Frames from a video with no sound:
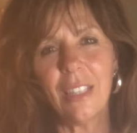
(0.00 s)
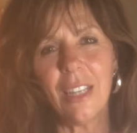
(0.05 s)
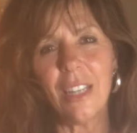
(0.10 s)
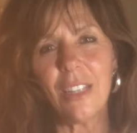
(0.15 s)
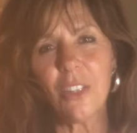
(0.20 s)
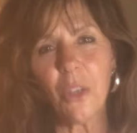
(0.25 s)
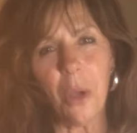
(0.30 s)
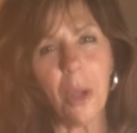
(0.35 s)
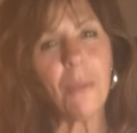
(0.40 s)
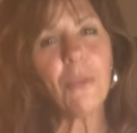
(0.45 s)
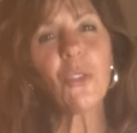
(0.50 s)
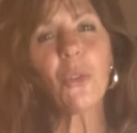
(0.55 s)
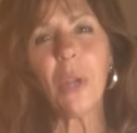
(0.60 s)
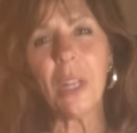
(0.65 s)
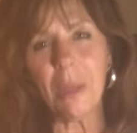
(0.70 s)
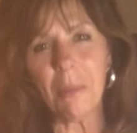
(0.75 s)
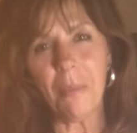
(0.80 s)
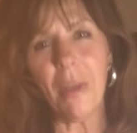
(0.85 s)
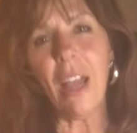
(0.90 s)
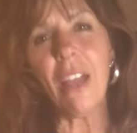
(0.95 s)
And so I'm
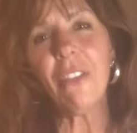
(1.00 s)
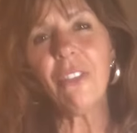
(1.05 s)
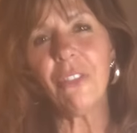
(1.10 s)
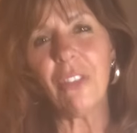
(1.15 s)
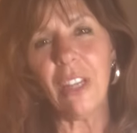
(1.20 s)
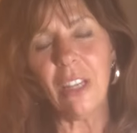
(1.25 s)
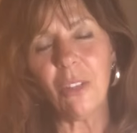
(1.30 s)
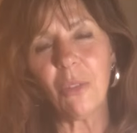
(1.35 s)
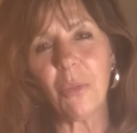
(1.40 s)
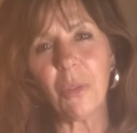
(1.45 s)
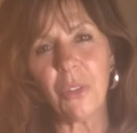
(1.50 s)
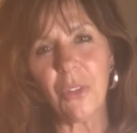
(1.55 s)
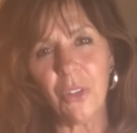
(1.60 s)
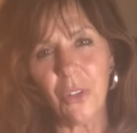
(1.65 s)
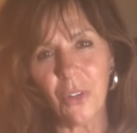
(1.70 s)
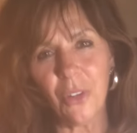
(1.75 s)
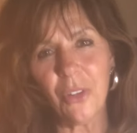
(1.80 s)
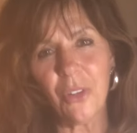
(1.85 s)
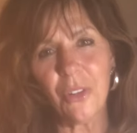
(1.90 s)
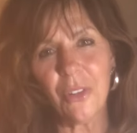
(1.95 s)
joining my faith with
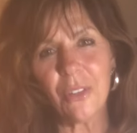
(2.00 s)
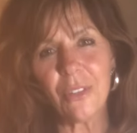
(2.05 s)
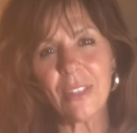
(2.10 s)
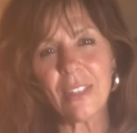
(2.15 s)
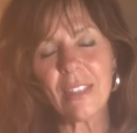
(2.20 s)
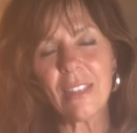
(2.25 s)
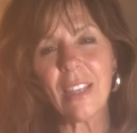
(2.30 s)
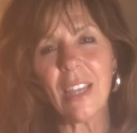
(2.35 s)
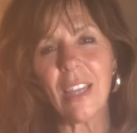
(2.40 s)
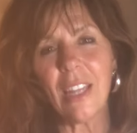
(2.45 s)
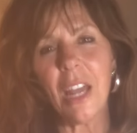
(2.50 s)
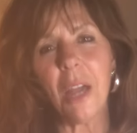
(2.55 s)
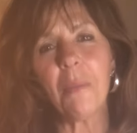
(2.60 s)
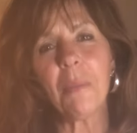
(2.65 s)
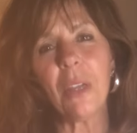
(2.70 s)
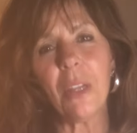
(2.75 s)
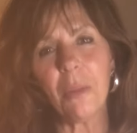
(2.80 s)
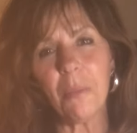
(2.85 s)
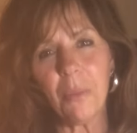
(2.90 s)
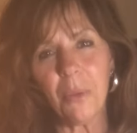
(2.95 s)
yours, and
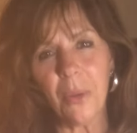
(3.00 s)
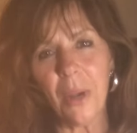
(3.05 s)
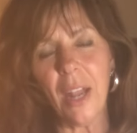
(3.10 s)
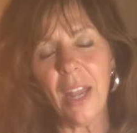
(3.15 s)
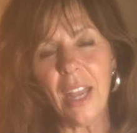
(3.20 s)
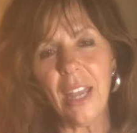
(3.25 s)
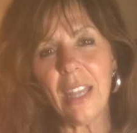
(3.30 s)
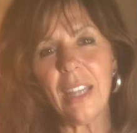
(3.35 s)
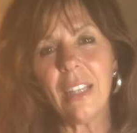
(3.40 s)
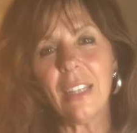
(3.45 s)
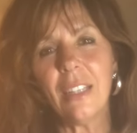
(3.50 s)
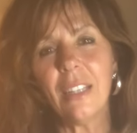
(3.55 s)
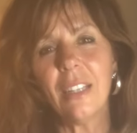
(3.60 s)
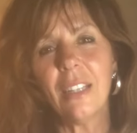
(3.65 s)
I'm going to pray